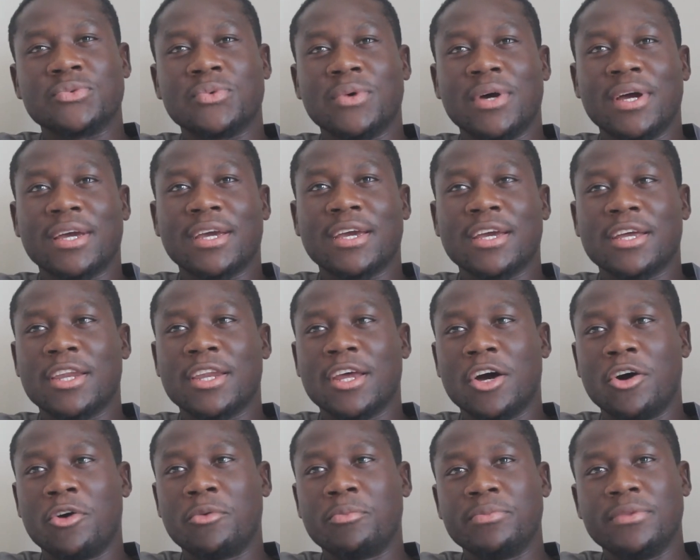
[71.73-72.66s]
way I can
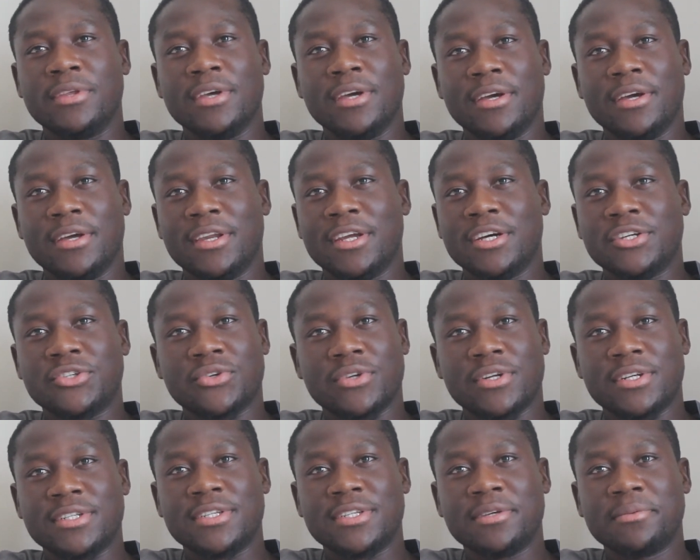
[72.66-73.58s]
help the
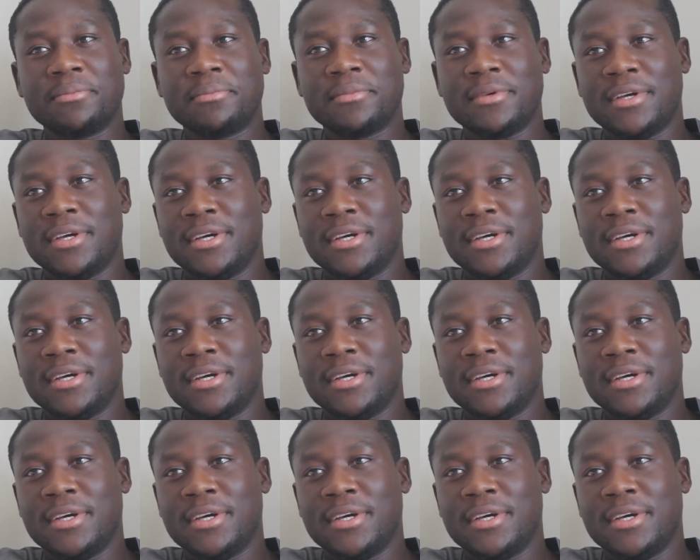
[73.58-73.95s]
national team